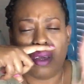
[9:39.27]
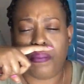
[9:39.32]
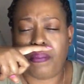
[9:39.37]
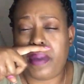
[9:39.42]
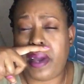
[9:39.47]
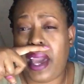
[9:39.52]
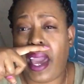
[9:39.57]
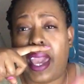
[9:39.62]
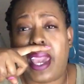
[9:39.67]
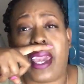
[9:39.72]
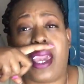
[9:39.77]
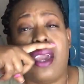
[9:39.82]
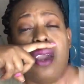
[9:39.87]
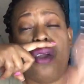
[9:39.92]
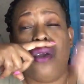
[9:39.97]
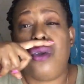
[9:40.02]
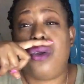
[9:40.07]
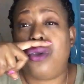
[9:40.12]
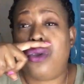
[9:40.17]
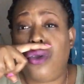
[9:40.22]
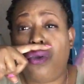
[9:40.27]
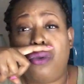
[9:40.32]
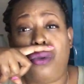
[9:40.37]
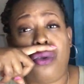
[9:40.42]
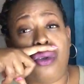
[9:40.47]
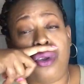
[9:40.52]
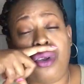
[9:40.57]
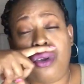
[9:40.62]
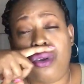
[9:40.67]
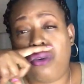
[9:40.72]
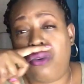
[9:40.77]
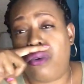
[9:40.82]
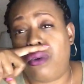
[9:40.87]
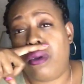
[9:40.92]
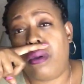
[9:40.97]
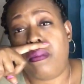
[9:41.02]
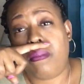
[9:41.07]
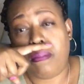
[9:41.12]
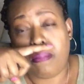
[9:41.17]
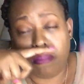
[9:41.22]
but hey, you do you.
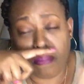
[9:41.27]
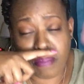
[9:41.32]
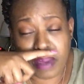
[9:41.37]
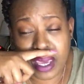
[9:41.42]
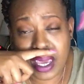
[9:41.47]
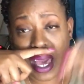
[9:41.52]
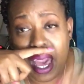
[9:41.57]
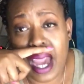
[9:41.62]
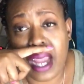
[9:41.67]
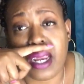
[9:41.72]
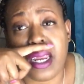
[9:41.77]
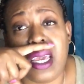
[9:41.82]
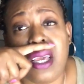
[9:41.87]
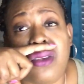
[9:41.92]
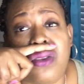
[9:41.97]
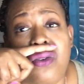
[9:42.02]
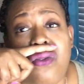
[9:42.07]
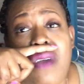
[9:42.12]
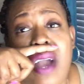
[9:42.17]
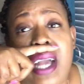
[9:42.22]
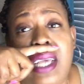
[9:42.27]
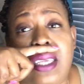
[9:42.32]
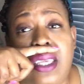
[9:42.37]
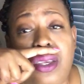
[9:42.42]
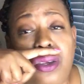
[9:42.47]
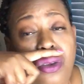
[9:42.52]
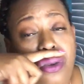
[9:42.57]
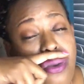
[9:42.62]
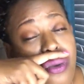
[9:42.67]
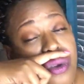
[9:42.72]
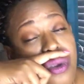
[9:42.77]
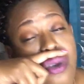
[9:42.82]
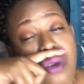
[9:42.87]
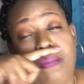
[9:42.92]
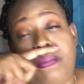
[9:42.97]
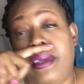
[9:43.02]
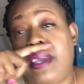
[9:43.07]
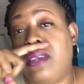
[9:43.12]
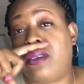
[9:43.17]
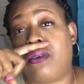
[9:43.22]
Big cock diesel Rossi, you do you.
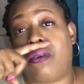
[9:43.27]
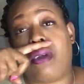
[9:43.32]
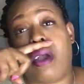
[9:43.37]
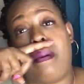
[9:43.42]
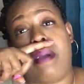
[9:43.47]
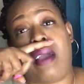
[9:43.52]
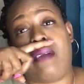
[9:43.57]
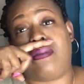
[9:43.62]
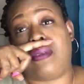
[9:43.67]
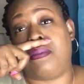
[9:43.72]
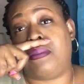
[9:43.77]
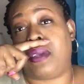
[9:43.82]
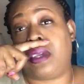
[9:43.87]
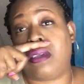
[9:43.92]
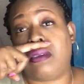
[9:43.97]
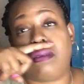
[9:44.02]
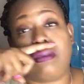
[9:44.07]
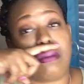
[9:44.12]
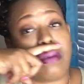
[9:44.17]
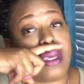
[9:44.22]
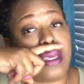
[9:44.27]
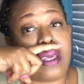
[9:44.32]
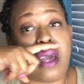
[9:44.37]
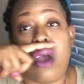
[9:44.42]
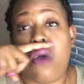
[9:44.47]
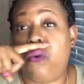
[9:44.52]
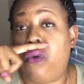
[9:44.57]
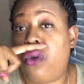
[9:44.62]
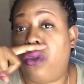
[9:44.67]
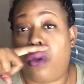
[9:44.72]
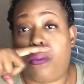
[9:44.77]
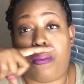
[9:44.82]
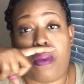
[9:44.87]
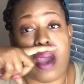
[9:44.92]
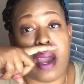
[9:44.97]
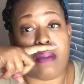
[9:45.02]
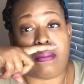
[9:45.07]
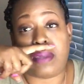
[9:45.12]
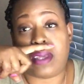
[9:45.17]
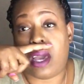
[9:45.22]
Please don't come after me because I don't want no
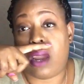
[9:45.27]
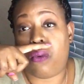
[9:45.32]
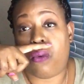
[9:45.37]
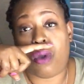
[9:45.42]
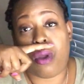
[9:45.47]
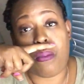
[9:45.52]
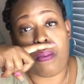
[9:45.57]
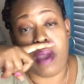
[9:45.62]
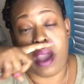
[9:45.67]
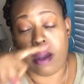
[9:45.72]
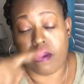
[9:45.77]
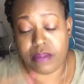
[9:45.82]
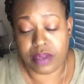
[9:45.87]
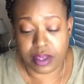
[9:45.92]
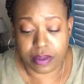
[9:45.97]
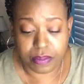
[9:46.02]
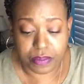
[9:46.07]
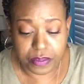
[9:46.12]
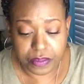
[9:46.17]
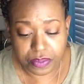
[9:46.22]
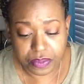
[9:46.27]
problems. I don't want no problems.